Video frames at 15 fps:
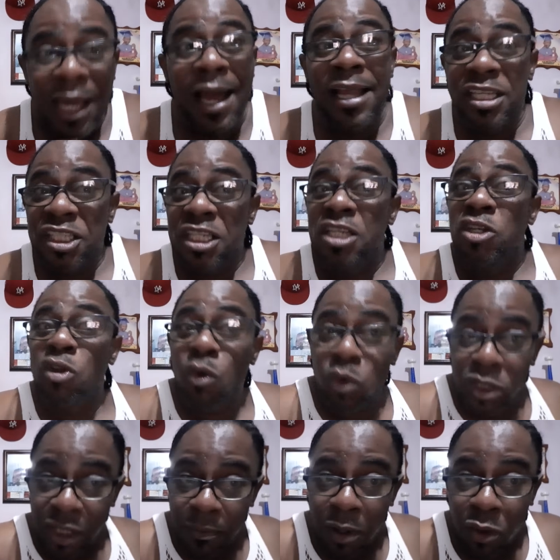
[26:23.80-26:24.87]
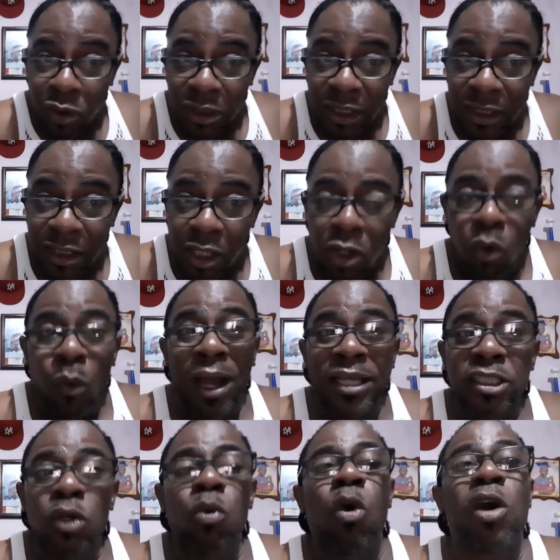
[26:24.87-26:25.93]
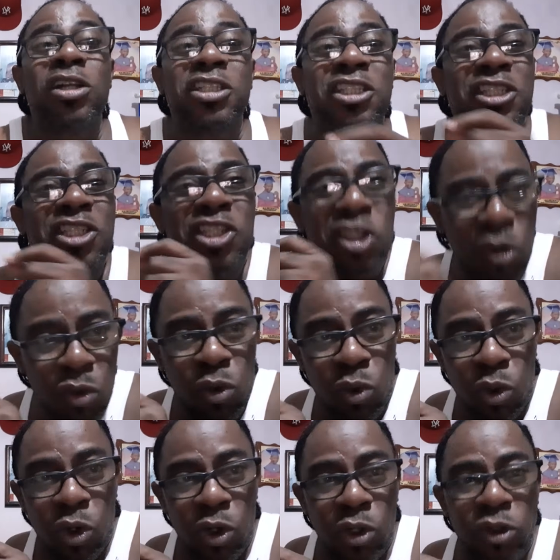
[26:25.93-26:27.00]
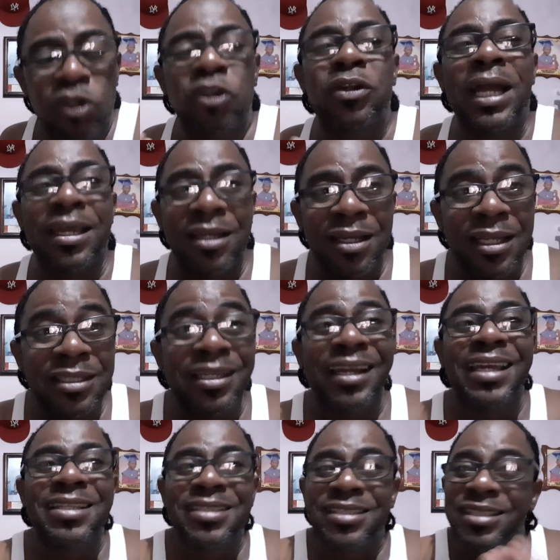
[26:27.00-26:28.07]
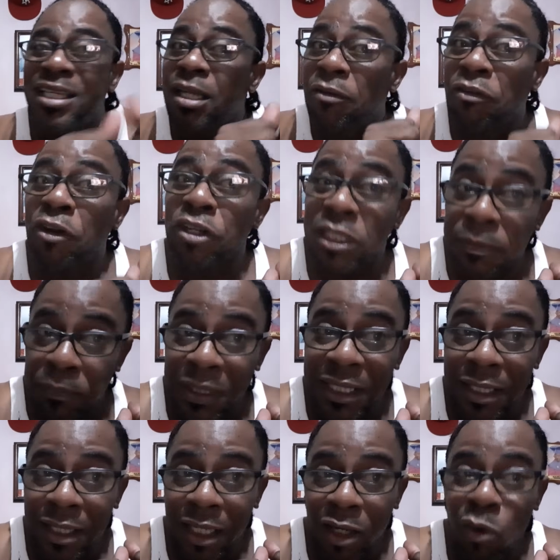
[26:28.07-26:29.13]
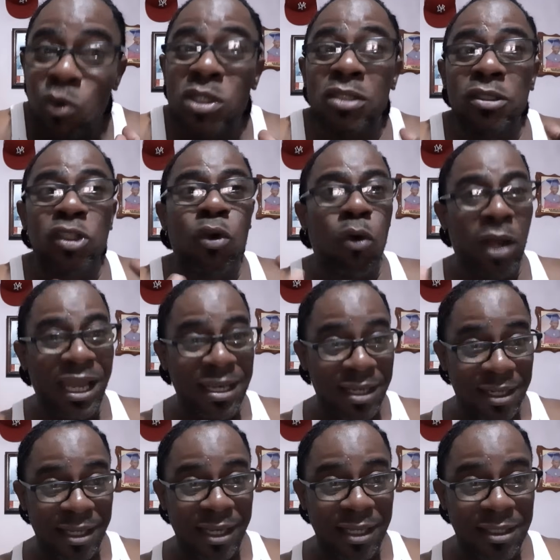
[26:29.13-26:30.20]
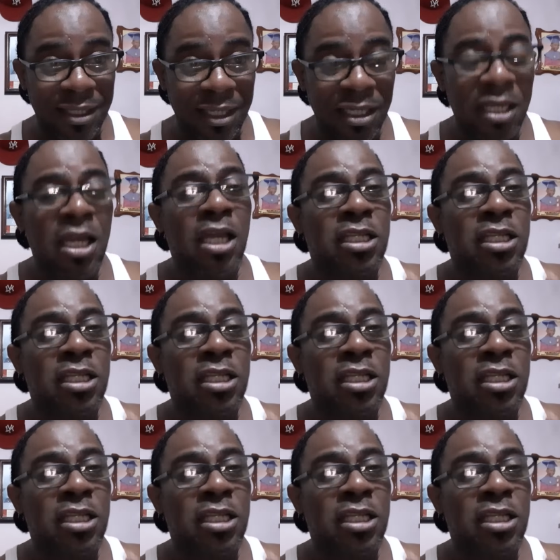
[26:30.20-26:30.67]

and she knows about it, why she want you to write the letter instead of her speaker who's so educated,